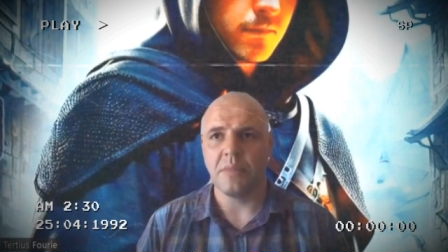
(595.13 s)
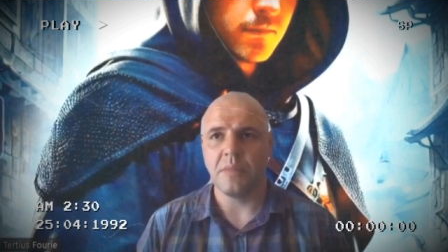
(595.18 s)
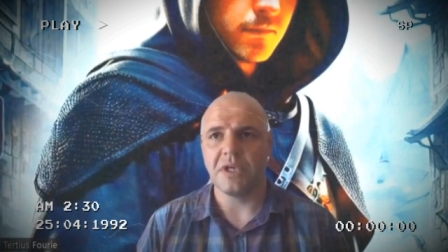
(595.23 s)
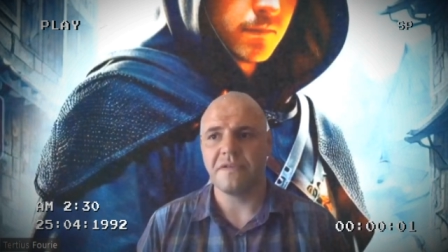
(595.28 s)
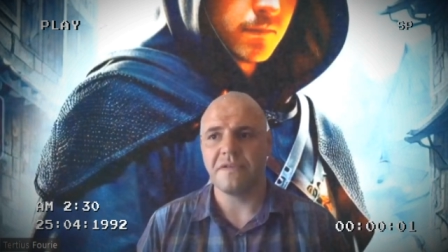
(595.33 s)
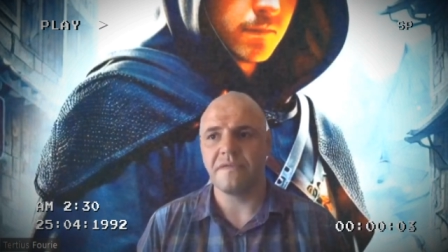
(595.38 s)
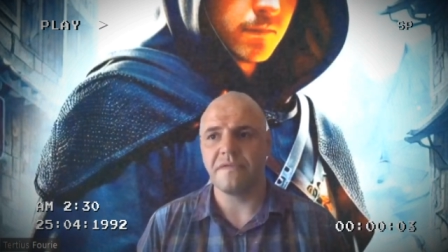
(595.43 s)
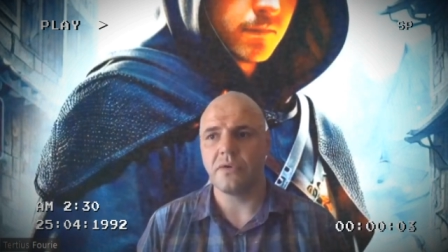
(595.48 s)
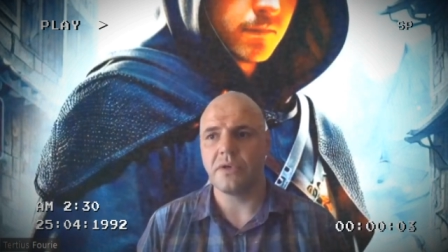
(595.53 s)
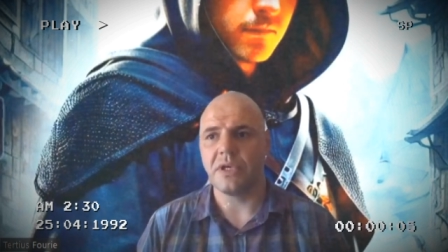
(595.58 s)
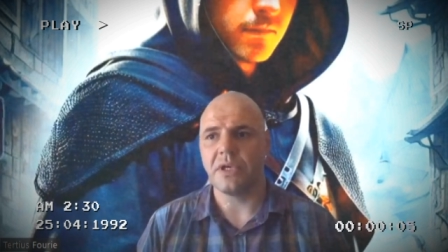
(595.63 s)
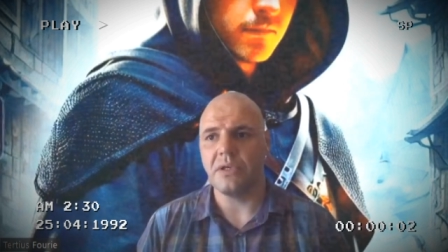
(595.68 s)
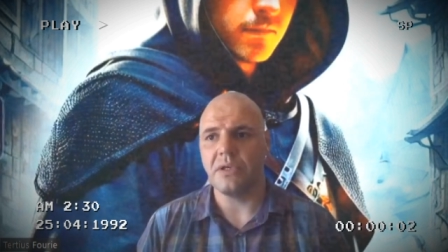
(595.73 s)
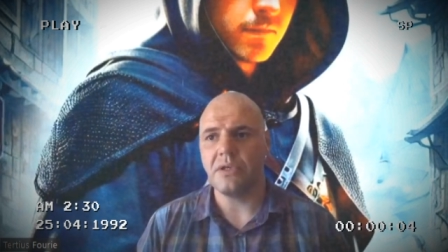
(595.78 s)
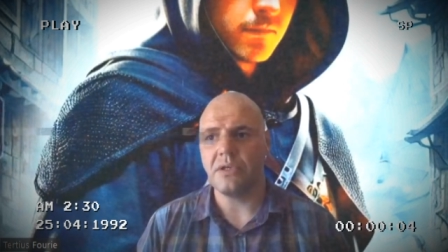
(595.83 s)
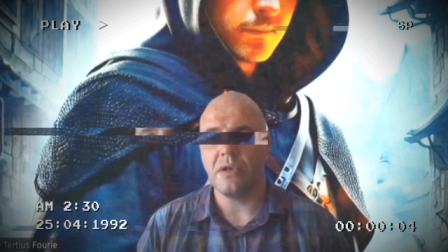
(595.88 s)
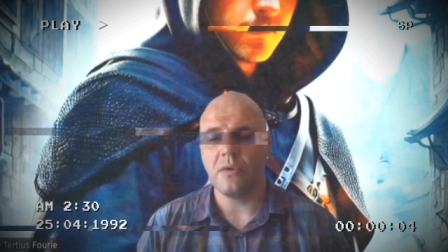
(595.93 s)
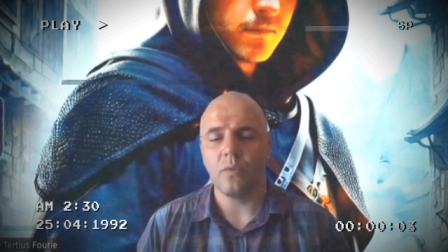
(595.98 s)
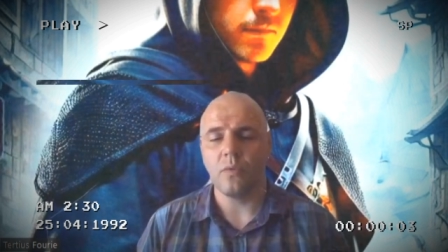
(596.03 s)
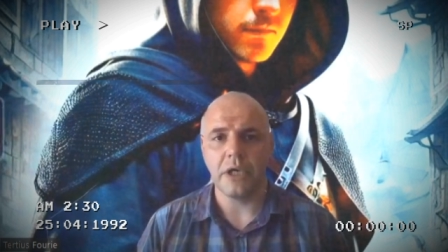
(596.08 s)
But for a
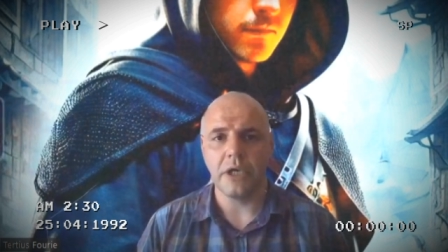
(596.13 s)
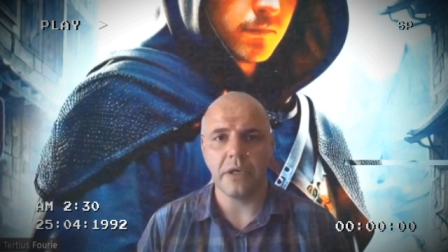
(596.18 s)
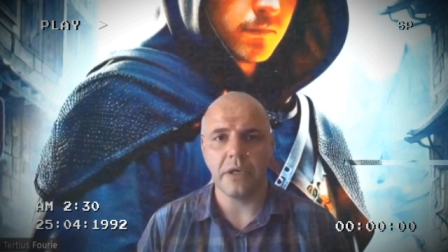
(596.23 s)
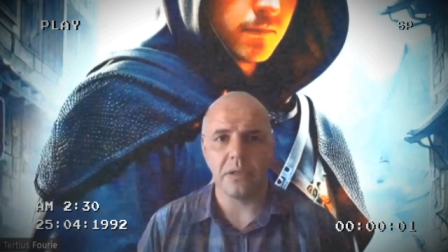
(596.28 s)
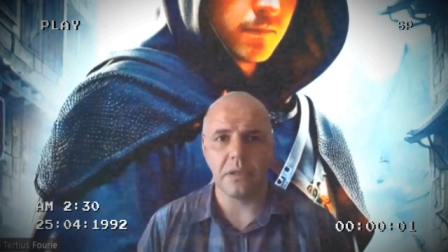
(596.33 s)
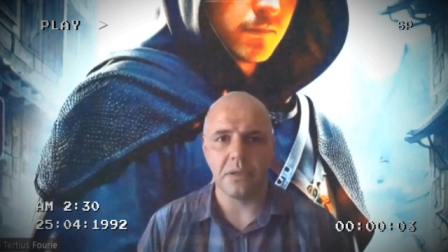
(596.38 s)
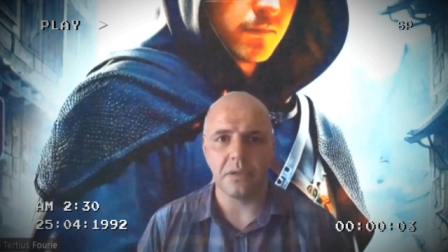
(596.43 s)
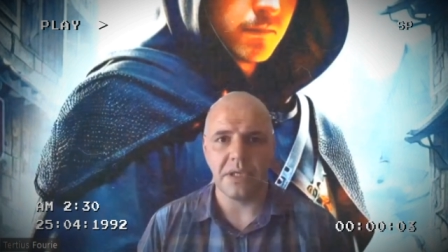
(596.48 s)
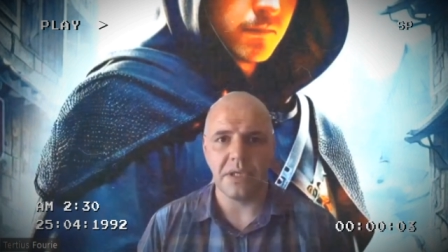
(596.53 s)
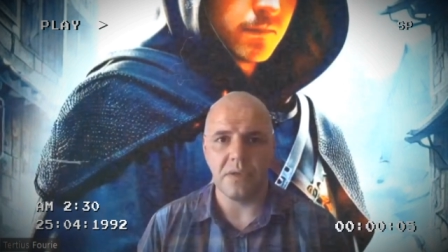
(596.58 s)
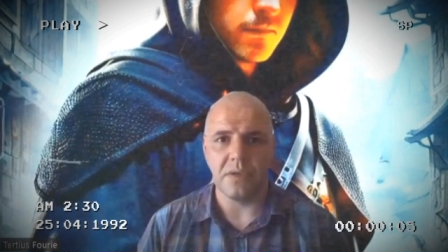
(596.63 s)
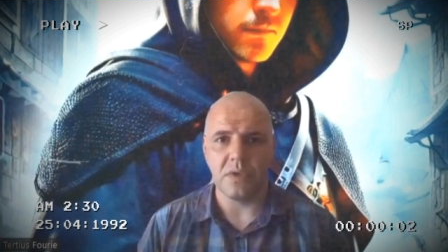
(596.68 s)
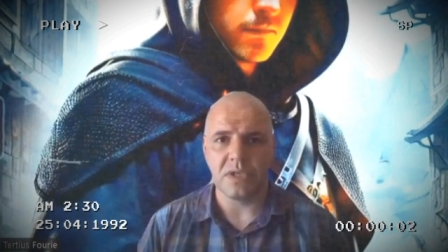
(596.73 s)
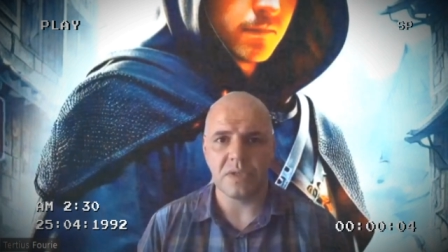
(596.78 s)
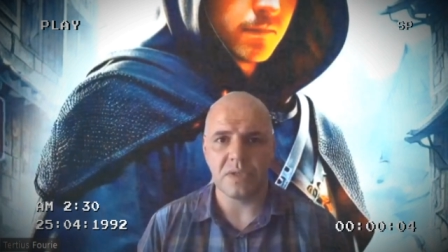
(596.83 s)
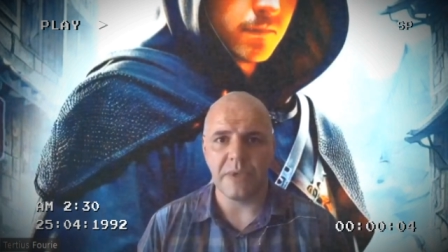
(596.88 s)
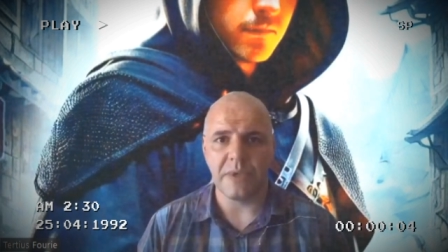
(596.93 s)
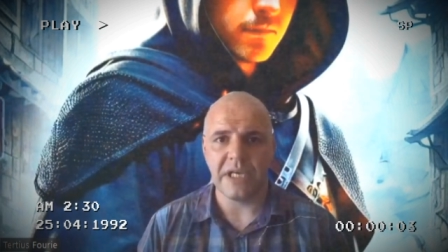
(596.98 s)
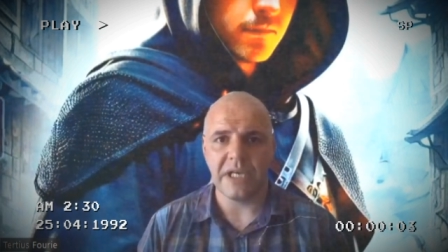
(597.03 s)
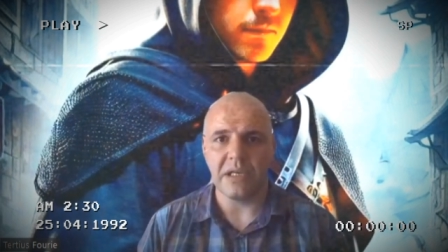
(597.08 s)
little while he
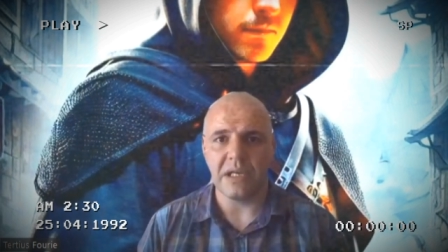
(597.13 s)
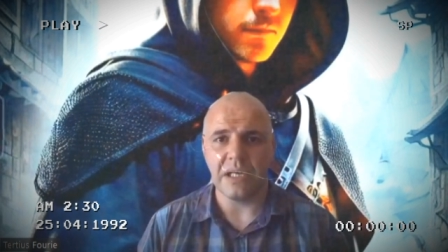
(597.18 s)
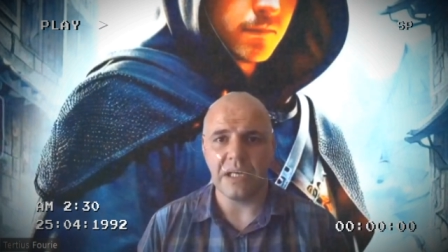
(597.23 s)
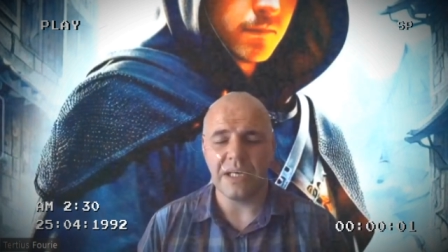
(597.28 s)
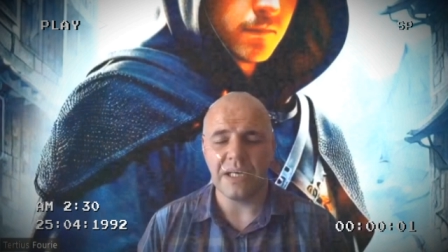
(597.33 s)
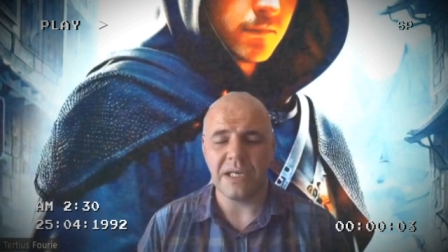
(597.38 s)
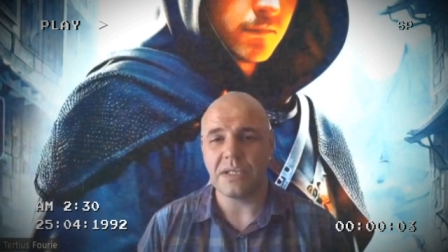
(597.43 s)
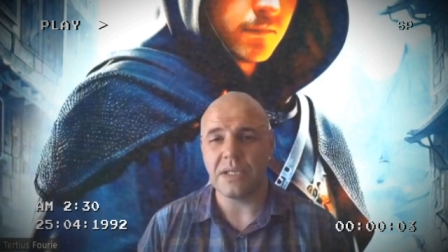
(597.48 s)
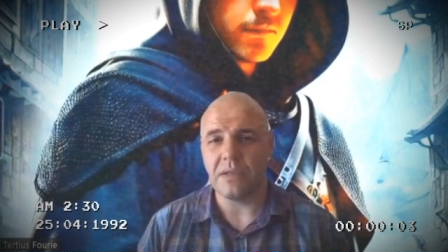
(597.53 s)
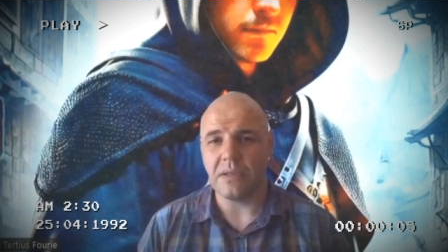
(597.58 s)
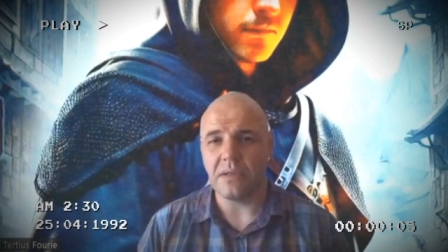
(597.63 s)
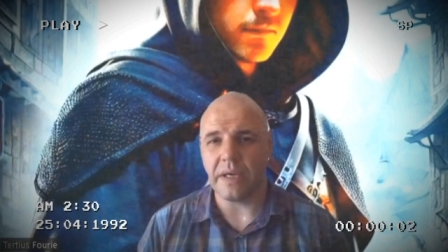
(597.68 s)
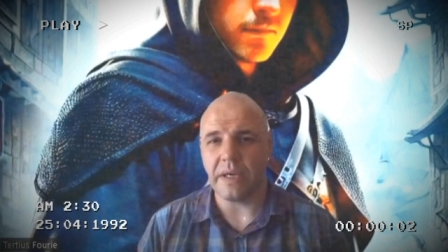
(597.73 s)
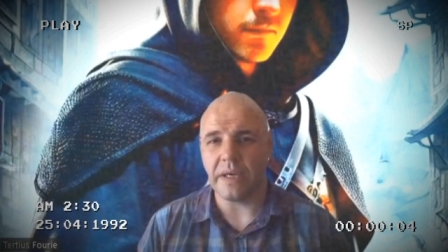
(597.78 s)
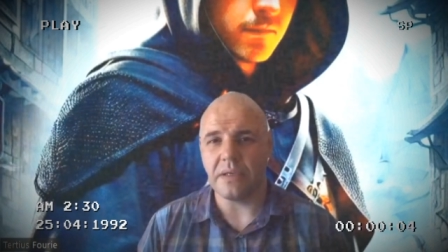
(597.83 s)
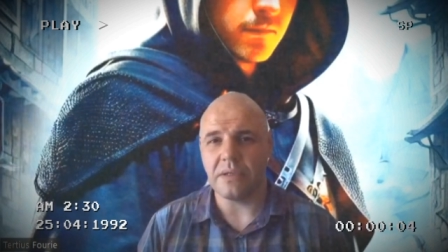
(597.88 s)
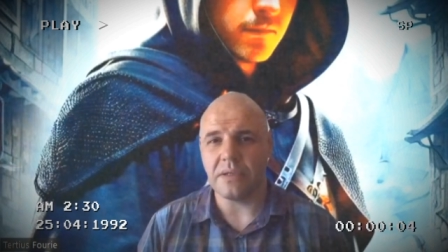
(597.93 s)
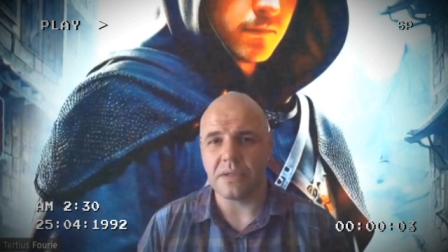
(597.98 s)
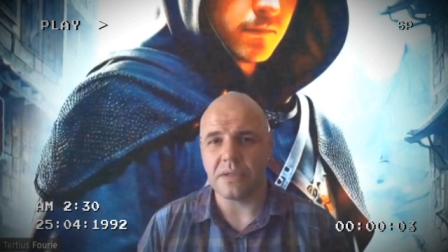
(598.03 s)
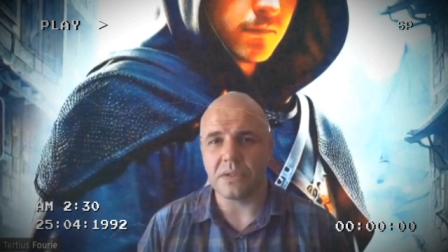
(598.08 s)
was made less than
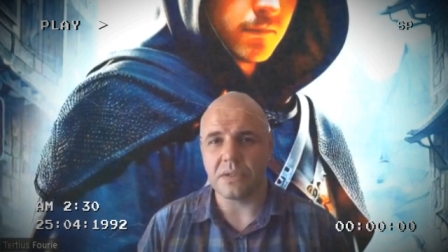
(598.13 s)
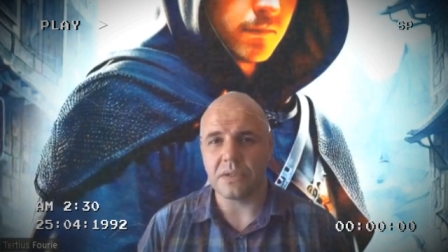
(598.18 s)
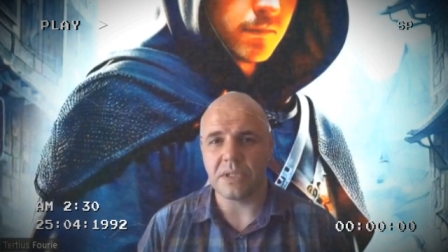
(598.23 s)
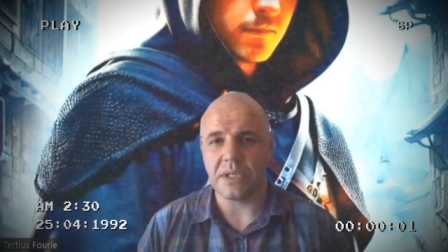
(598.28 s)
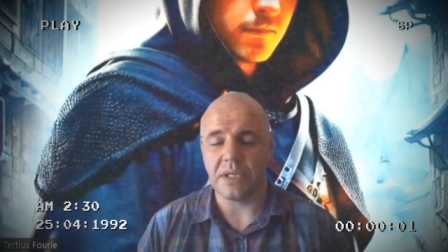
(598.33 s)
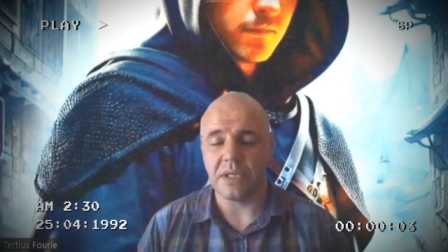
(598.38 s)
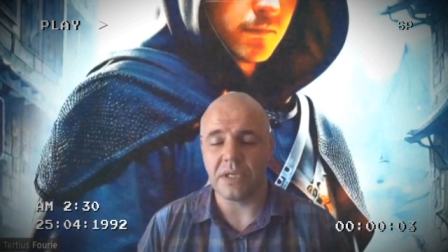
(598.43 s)
the angels,